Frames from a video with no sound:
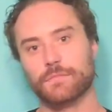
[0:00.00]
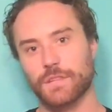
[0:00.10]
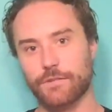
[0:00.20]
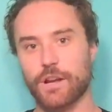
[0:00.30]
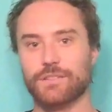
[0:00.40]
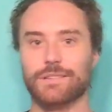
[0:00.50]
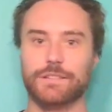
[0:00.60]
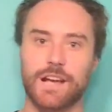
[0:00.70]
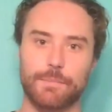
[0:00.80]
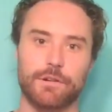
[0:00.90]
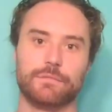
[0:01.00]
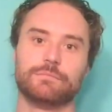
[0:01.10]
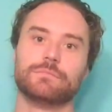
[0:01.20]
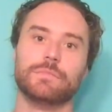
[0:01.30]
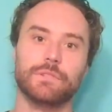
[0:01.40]
Liver has lots of
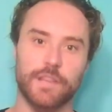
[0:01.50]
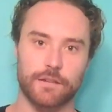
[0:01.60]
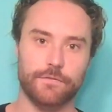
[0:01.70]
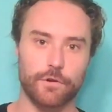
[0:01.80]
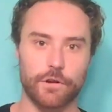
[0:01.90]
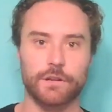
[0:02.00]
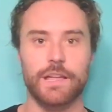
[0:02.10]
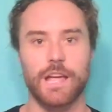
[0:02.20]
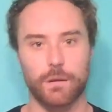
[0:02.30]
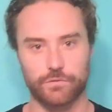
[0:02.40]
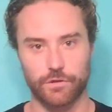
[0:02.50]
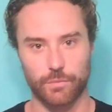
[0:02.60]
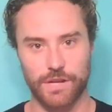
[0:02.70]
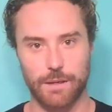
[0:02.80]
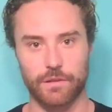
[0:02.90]
copper, therefore helps with your
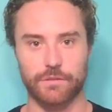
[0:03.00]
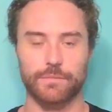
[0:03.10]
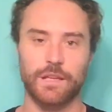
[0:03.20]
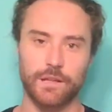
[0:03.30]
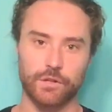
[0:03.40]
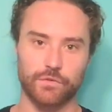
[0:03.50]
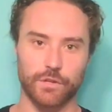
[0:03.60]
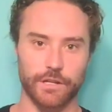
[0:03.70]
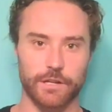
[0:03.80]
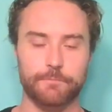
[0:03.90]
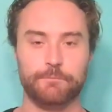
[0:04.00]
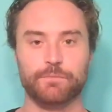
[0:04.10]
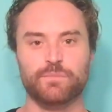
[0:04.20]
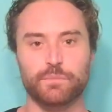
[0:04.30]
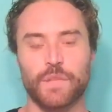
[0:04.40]
metabolism. It's really good.
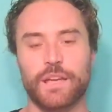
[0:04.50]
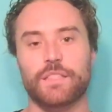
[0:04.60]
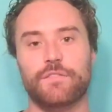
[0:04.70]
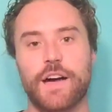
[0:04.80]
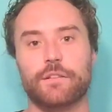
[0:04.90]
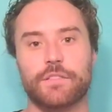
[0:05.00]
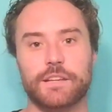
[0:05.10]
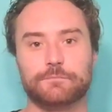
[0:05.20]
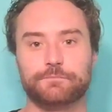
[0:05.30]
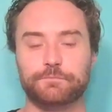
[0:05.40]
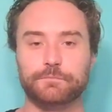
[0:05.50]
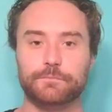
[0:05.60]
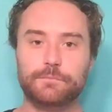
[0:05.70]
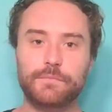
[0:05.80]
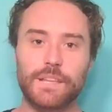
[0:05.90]
And the final thing
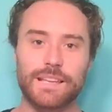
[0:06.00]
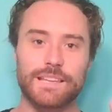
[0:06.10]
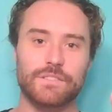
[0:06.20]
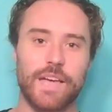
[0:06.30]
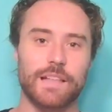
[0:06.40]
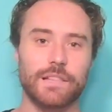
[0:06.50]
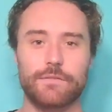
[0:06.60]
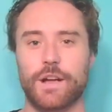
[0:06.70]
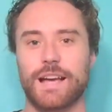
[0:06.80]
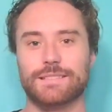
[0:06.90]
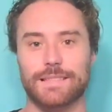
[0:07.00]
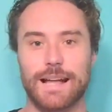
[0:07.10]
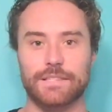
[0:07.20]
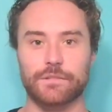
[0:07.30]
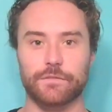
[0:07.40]
is that liver has
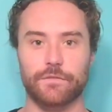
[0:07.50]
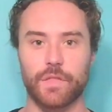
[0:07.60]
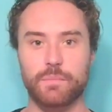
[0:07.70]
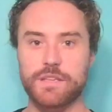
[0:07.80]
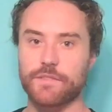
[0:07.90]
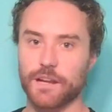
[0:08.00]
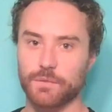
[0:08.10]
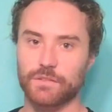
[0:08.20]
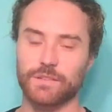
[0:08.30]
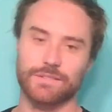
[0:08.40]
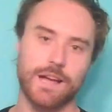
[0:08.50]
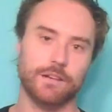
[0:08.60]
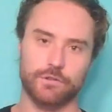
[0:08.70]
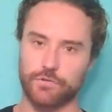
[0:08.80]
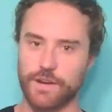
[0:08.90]
lots of the B vitamins. It's
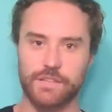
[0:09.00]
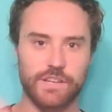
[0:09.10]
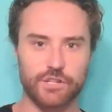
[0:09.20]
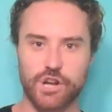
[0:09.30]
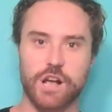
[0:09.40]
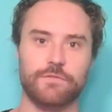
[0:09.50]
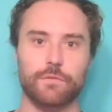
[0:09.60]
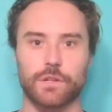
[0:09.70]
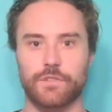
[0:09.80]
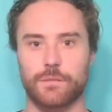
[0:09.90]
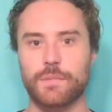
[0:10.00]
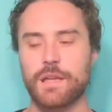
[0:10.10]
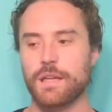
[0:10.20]
not crazy chock full of them.